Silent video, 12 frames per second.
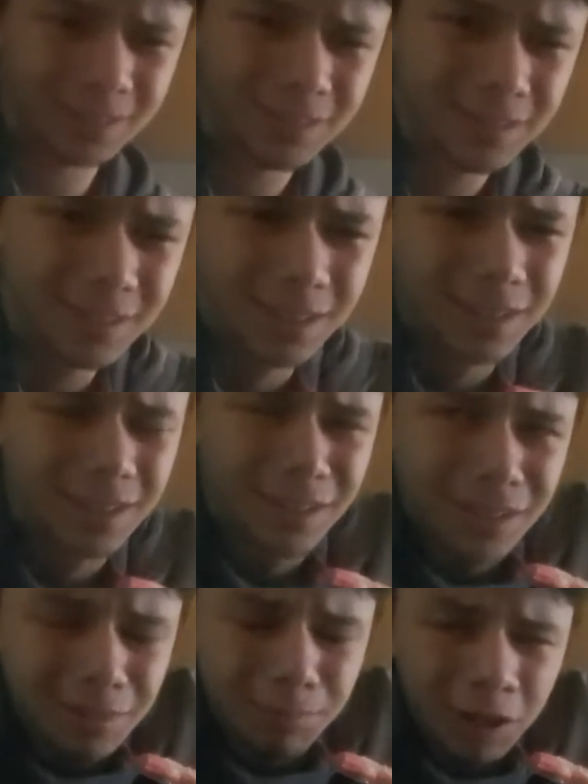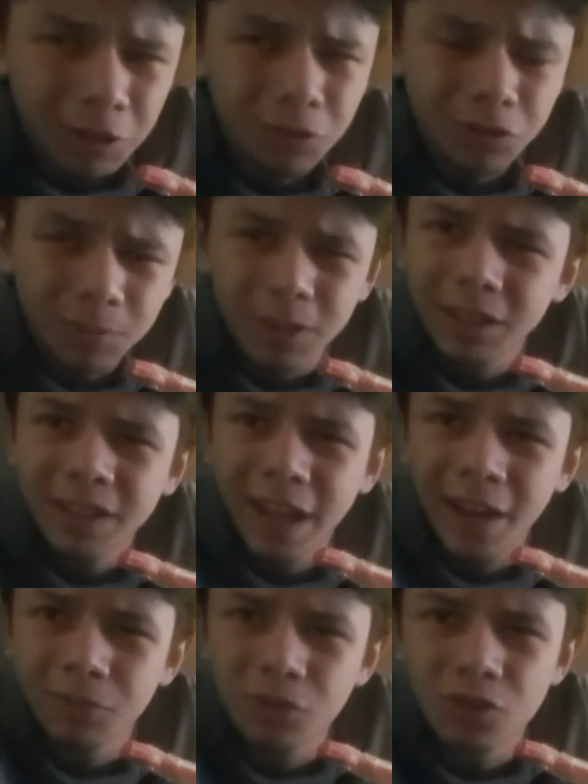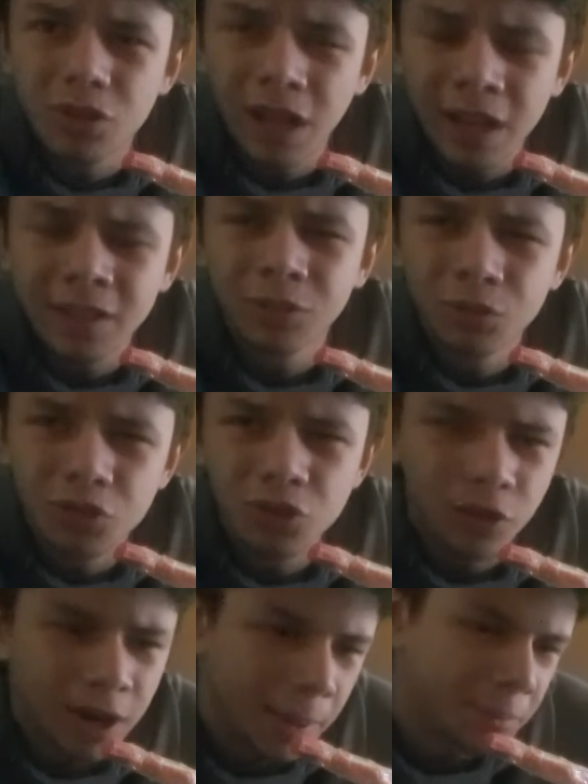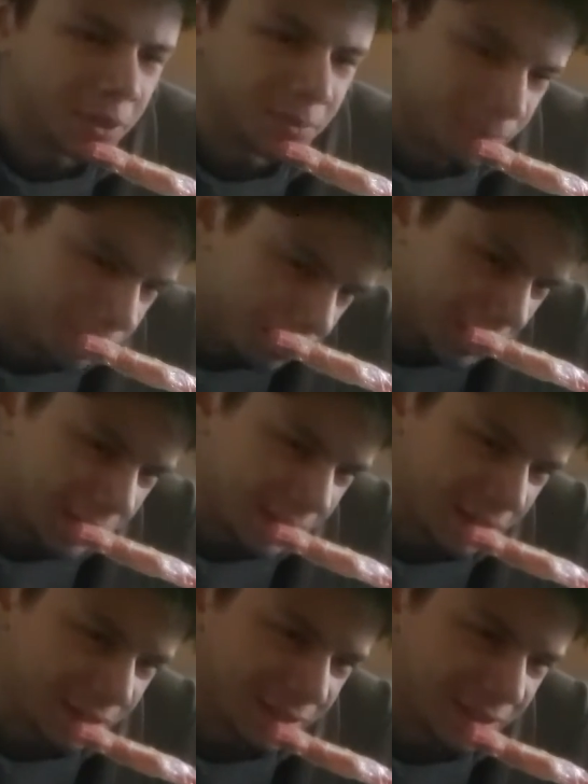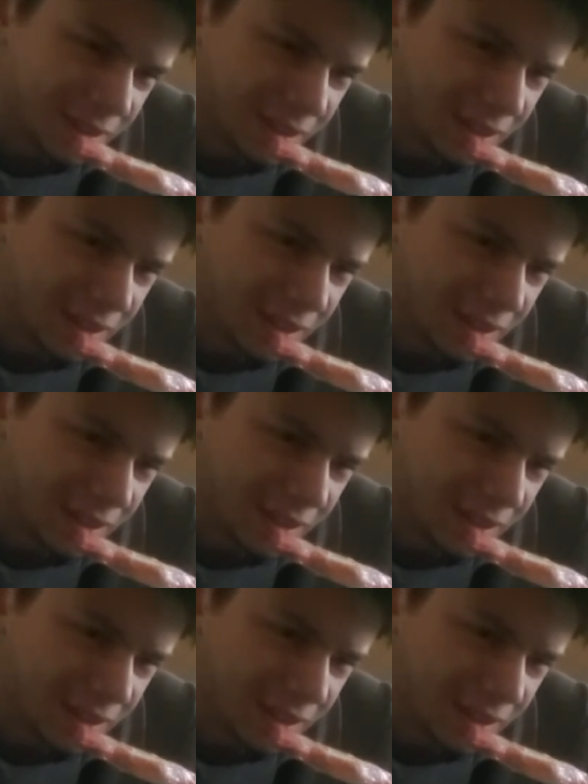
I ultimately had to scrap it, because